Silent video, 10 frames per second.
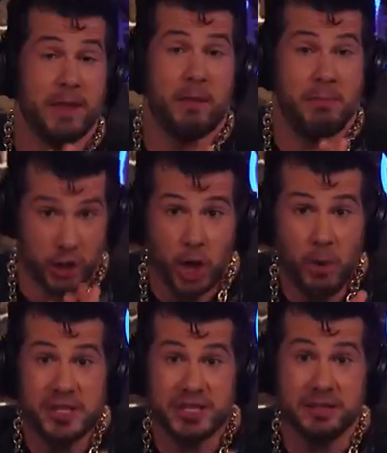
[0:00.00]
By the way, Maduro
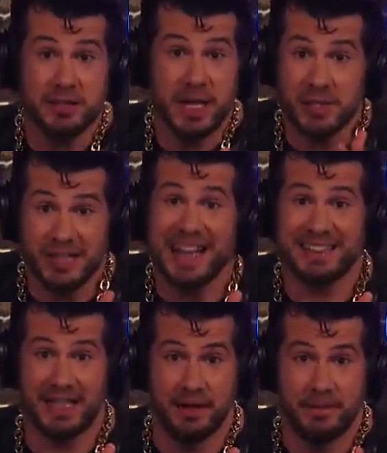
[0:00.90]
was... he was
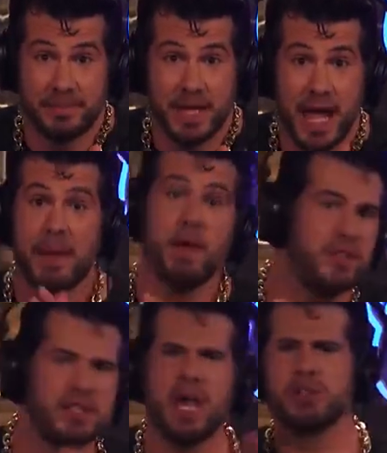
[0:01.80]
elected. Yeah. If
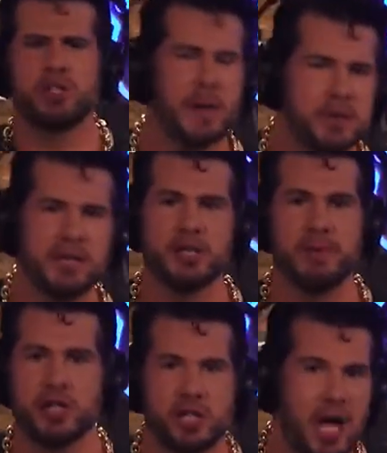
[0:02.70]
you say it was a special election
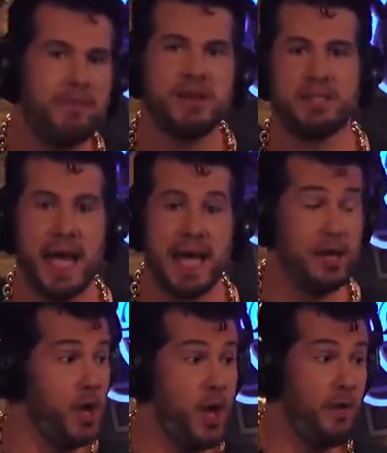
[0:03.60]
because Chavez
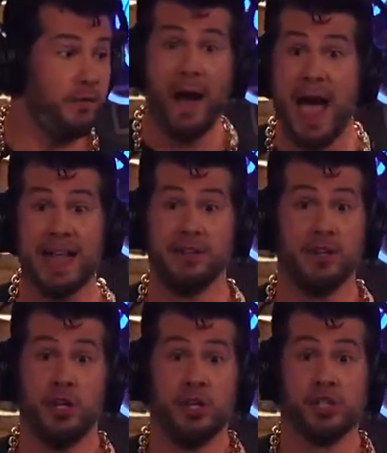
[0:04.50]
died, fine.
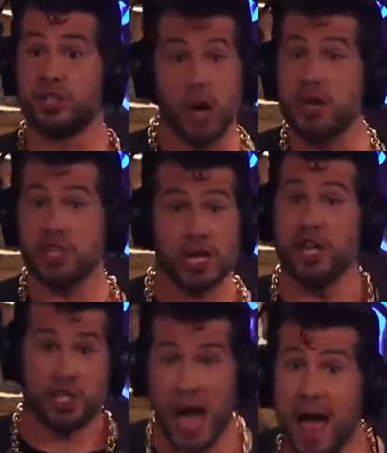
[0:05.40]
So did
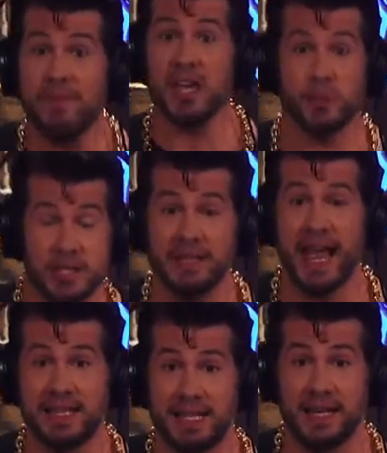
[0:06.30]
Chavez was
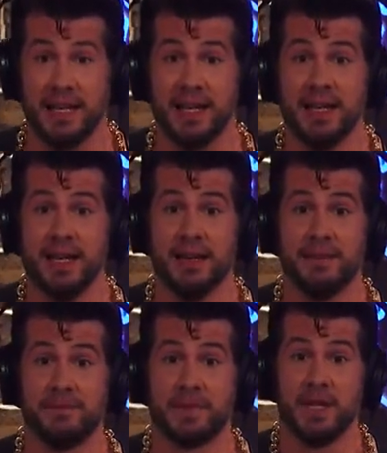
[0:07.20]
elected.
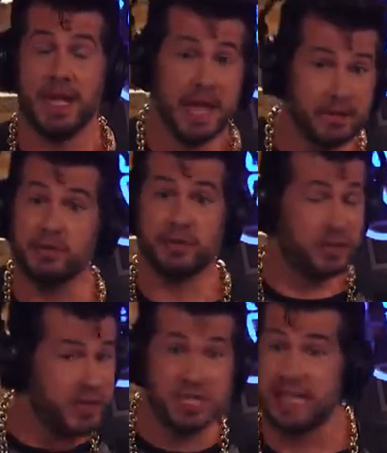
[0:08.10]
You
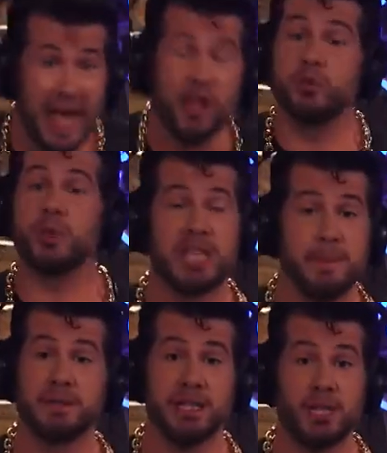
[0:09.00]
asked for this. Scales were
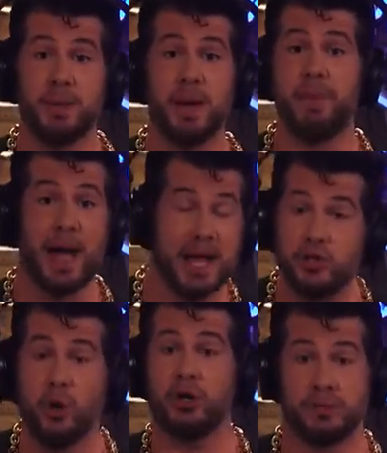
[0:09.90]
tipped a little bit by
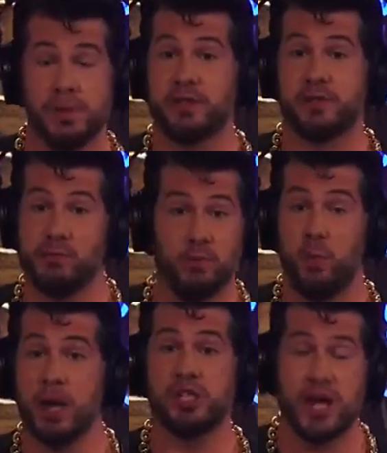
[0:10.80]
endorsements from
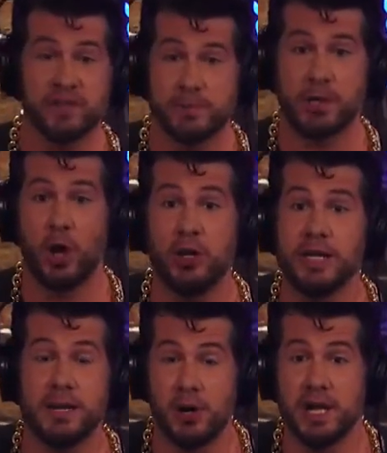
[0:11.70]
one Jeff
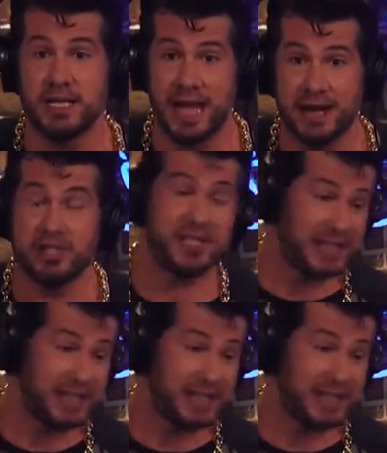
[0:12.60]
Bezos and Bernie Sanders.